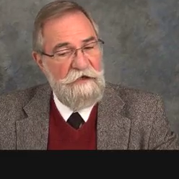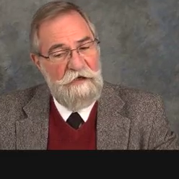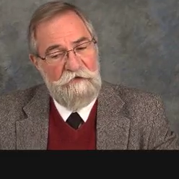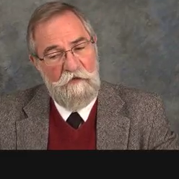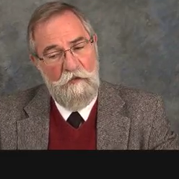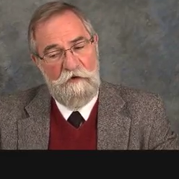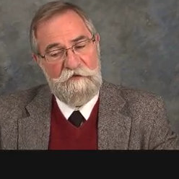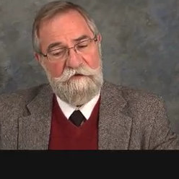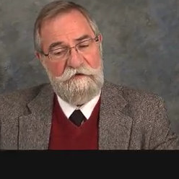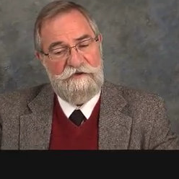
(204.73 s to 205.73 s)
And so
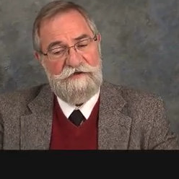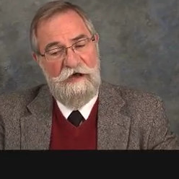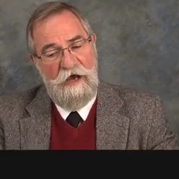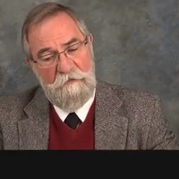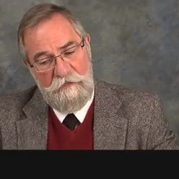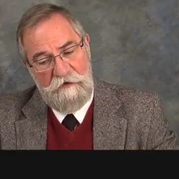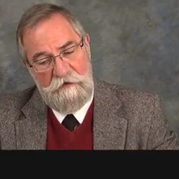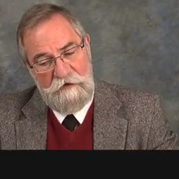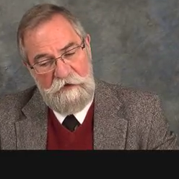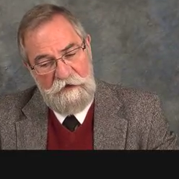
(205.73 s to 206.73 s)
most of the shop
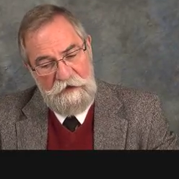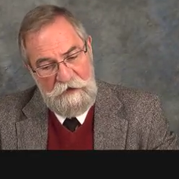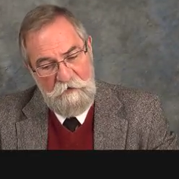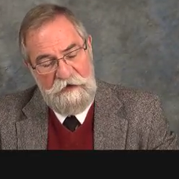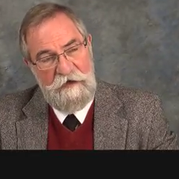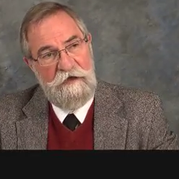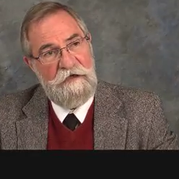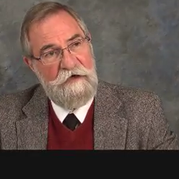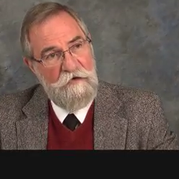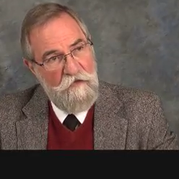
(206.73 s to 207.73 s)
area
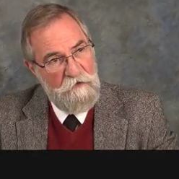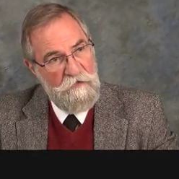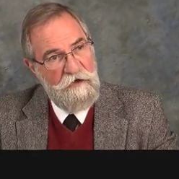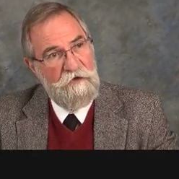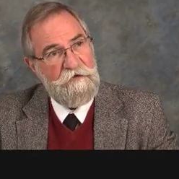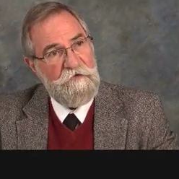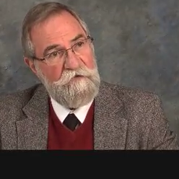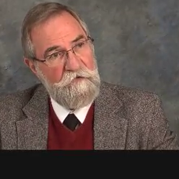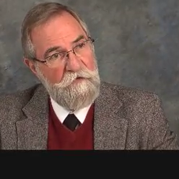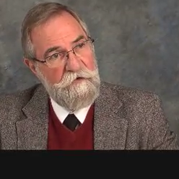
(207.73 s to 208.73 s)
and equipment and
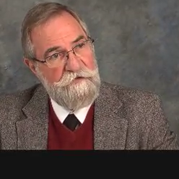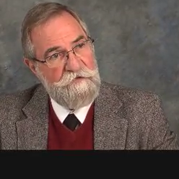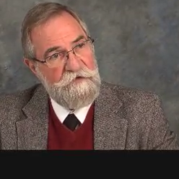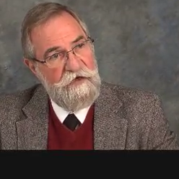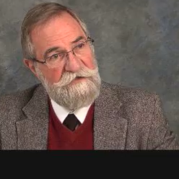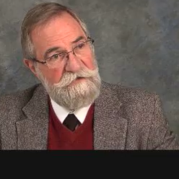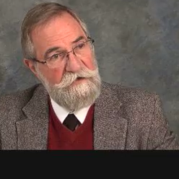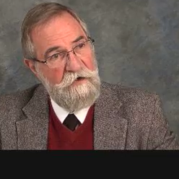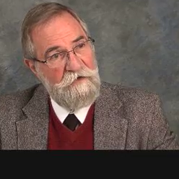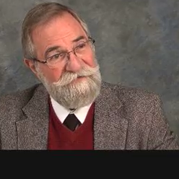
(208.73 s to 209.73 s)
storage was
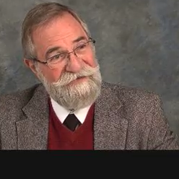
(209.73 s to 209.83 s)
actually all